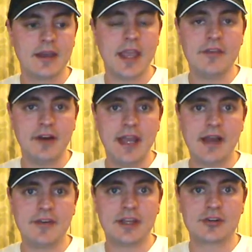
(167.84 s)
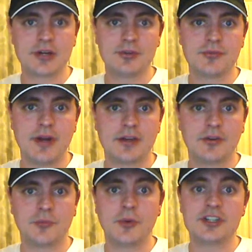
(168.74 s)
If I have a criminal
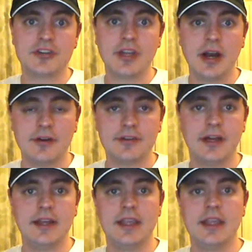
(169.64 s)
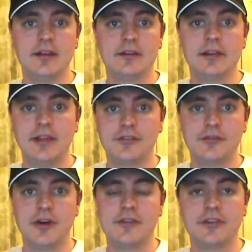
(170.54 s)
record which is current, i.e. less than
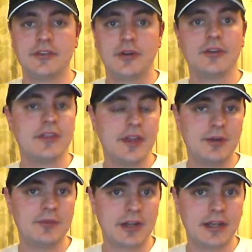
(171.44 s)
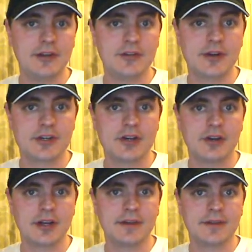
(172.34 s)
5 years old, then I'm not allowed to own a
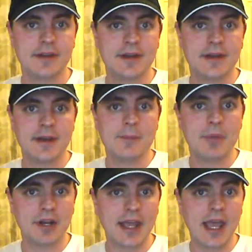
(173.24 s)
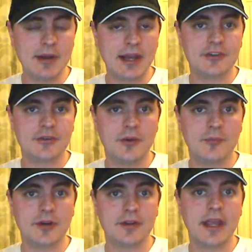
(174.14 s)
shotgun. But I am allowed to
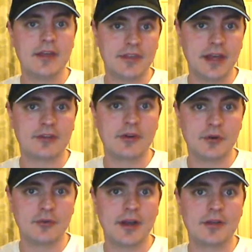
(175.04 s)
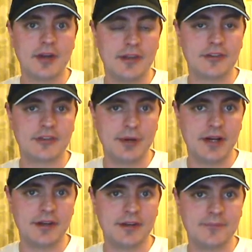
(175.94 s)
own one if that criminal record has
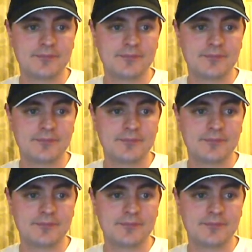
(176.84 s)
expired.